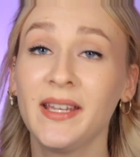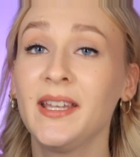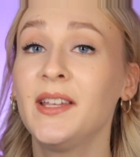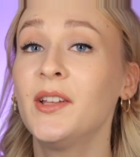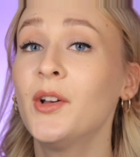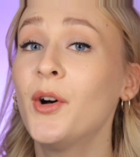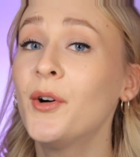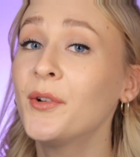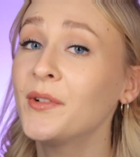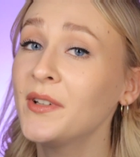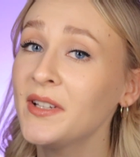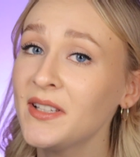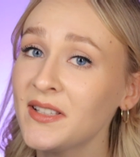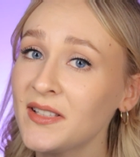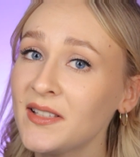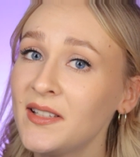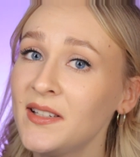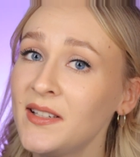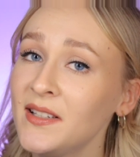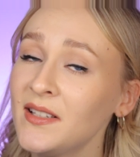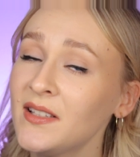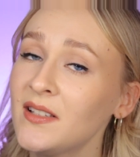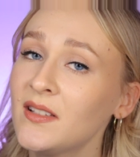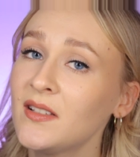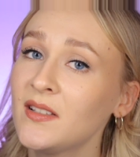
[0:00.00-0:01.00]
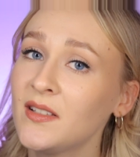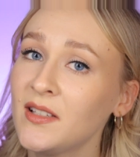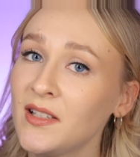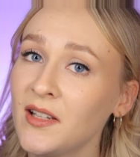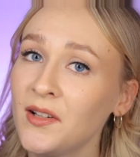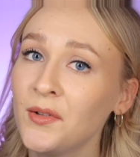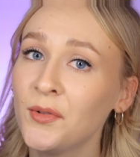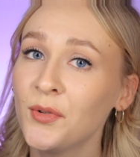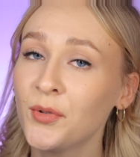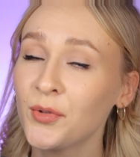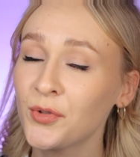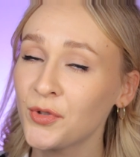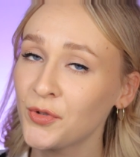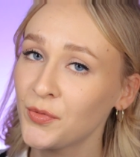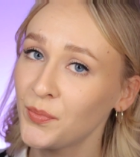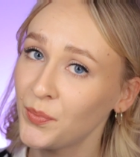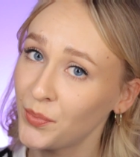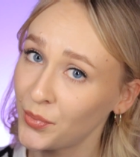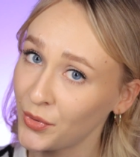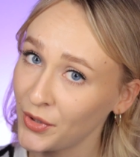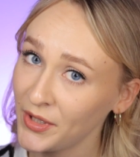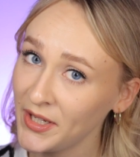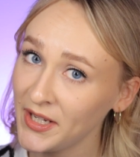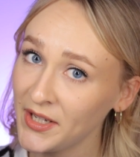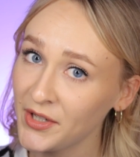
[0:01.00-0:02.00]
It honestly still looks
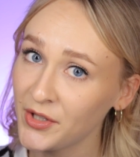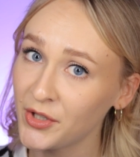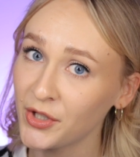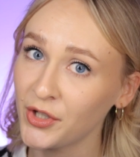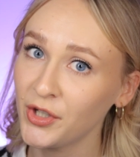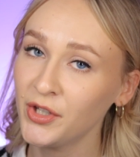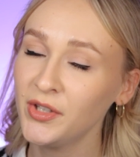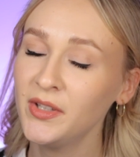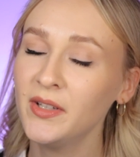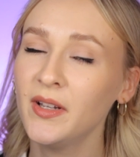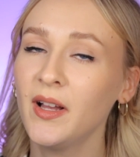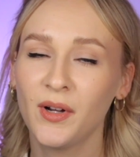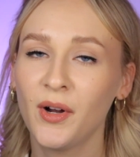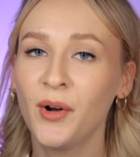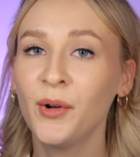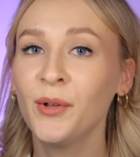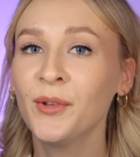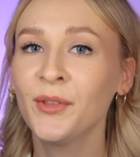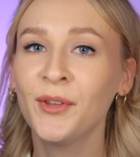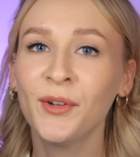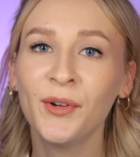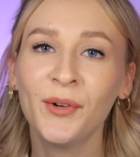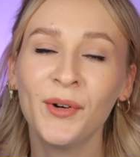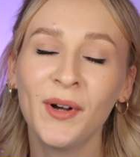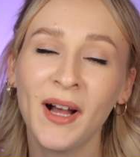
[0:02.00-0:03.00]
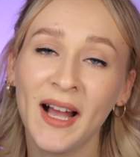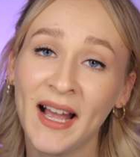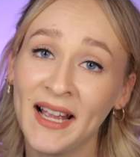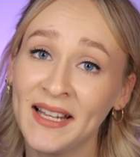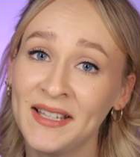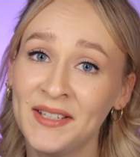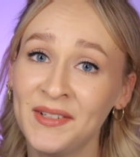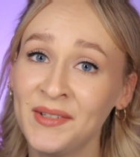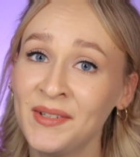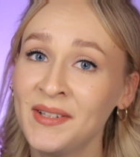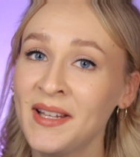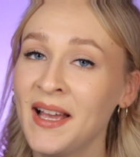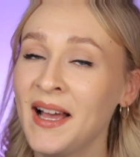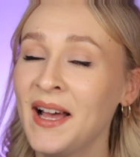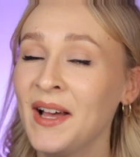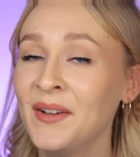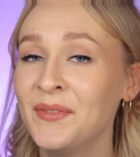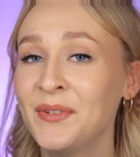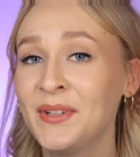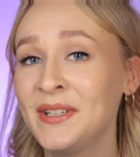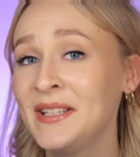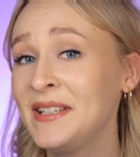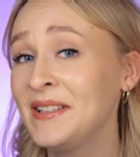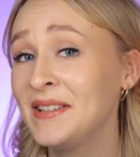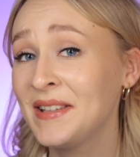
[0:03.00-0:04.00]
pretty good, although I didn't have
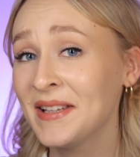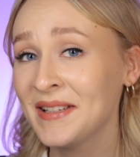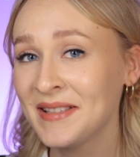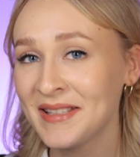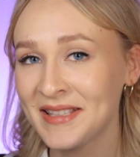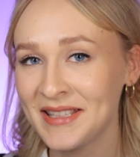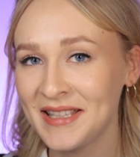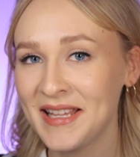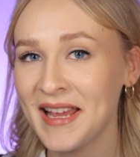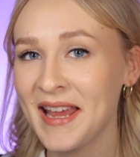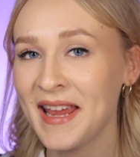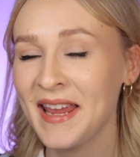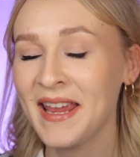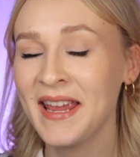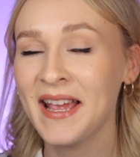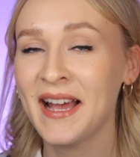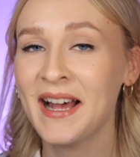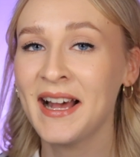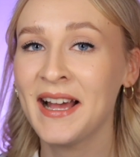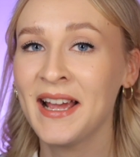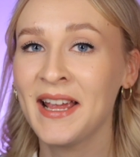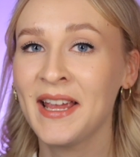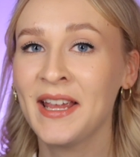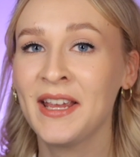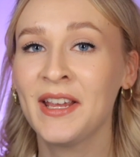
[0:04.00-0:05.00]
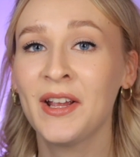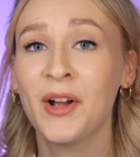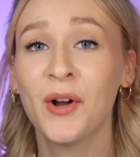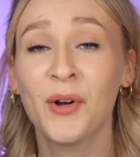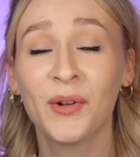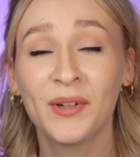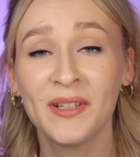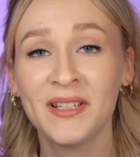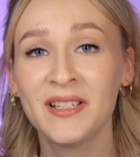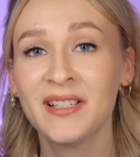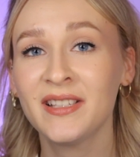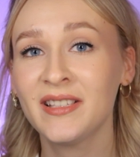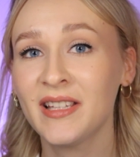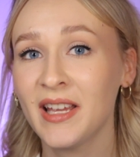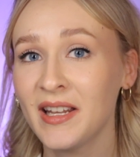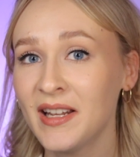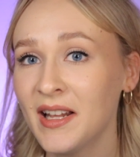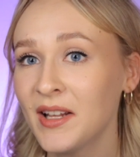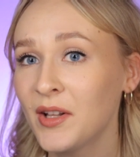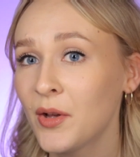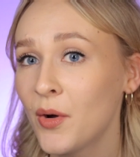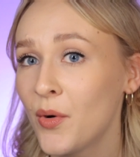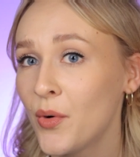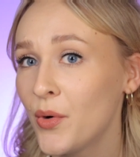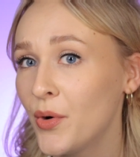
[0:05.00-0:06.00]
an intense day, I only stayed
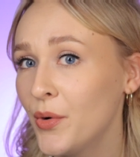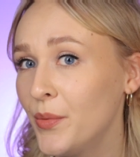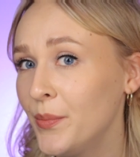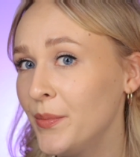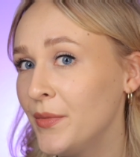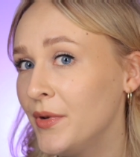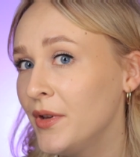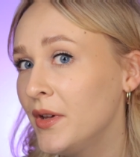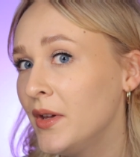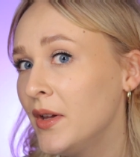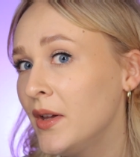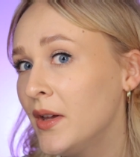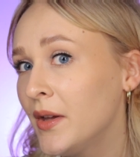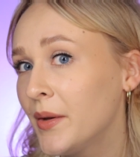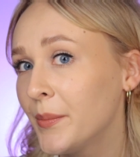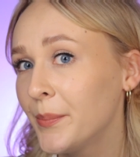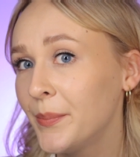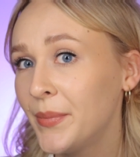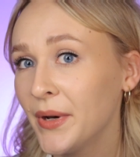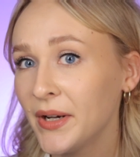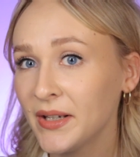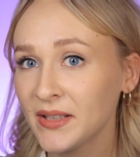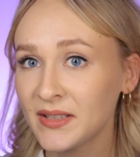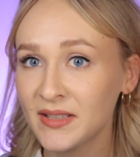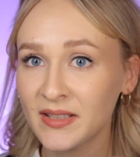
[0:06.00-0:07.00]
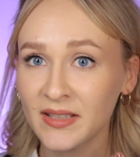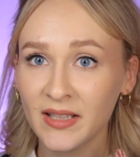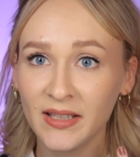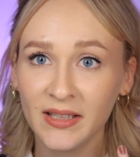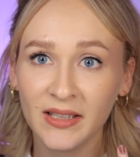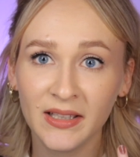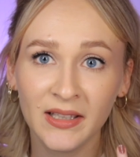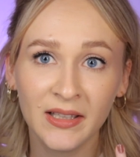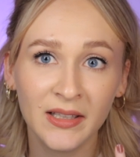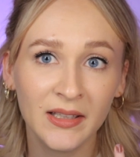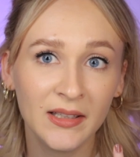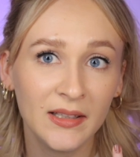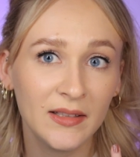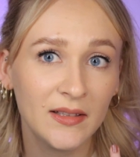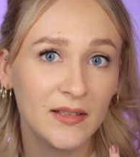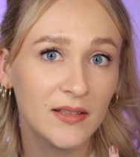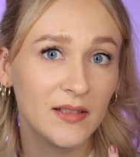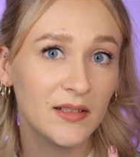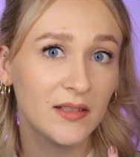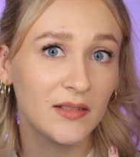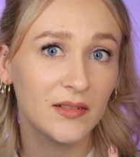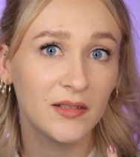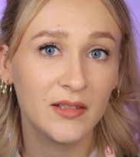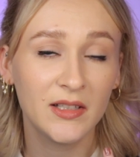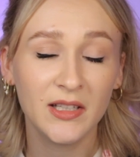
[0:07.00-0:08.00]
at home, but
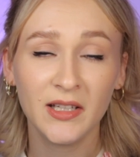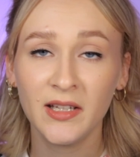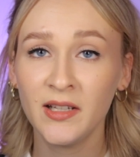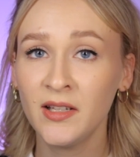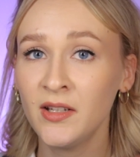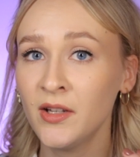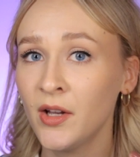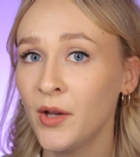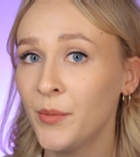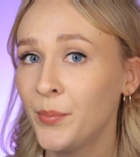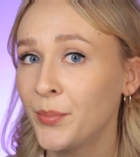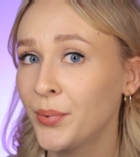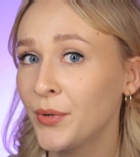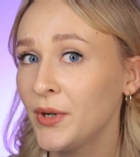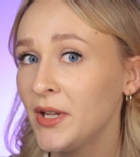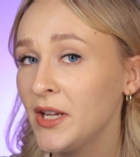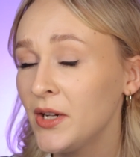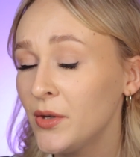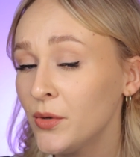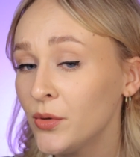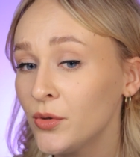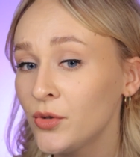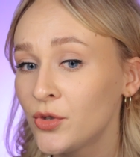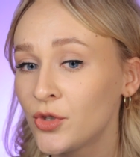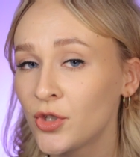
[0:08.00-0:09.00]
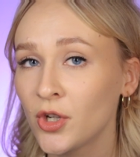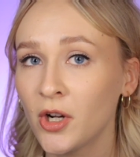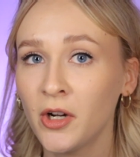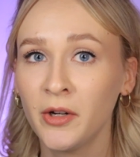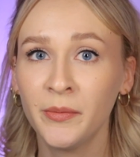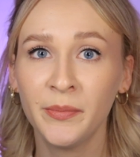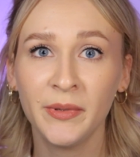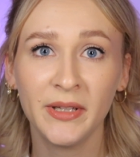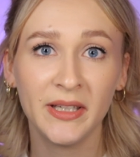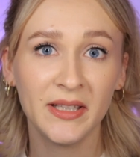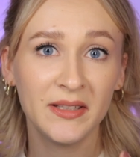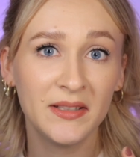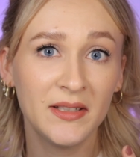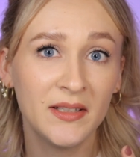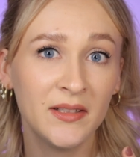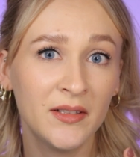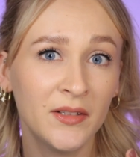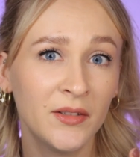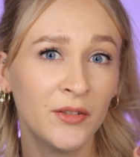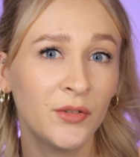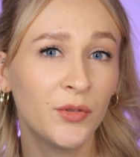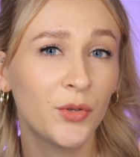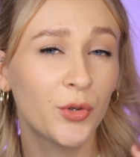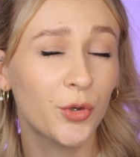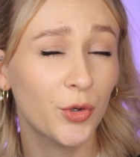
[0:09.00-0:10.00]
it did a pretty good job. It
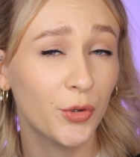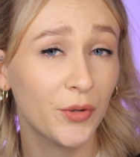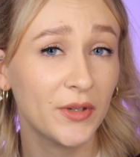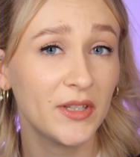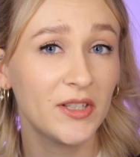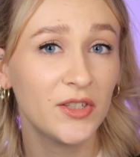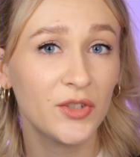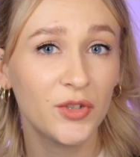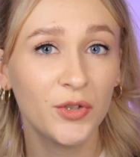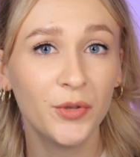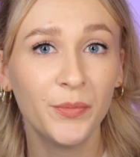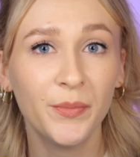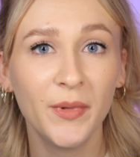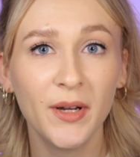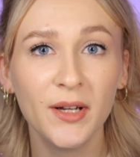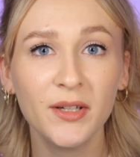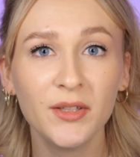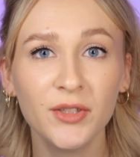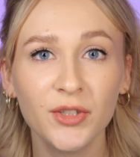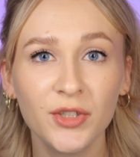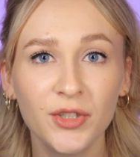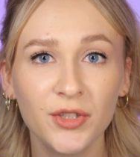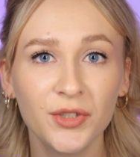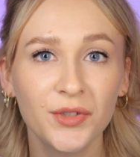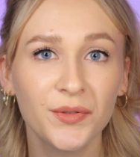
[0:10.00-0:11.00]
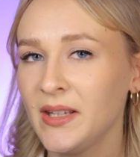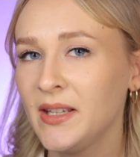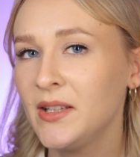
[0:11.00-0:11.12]
didn't crease too much.